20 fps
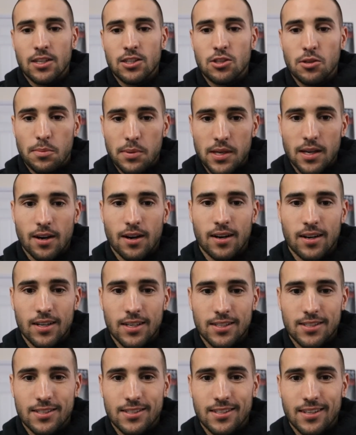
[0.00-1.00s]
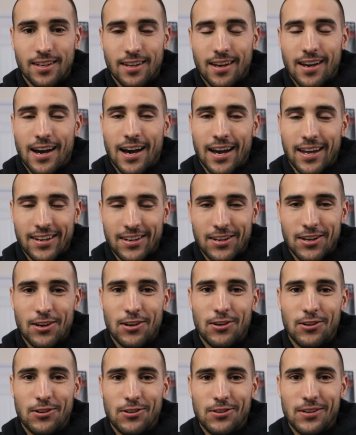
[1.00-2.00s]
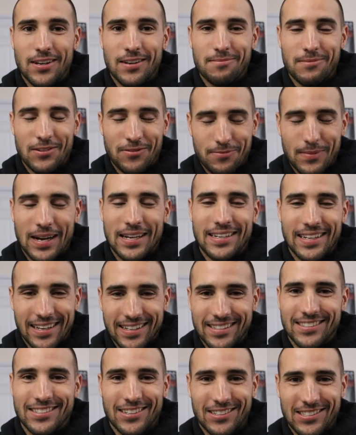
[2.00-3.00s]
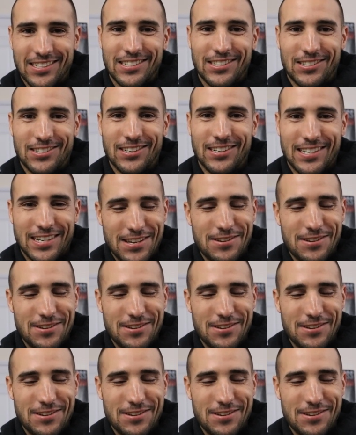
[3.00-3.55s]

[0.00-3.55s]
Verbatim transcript: To be honest, I know if my dad saw this truck,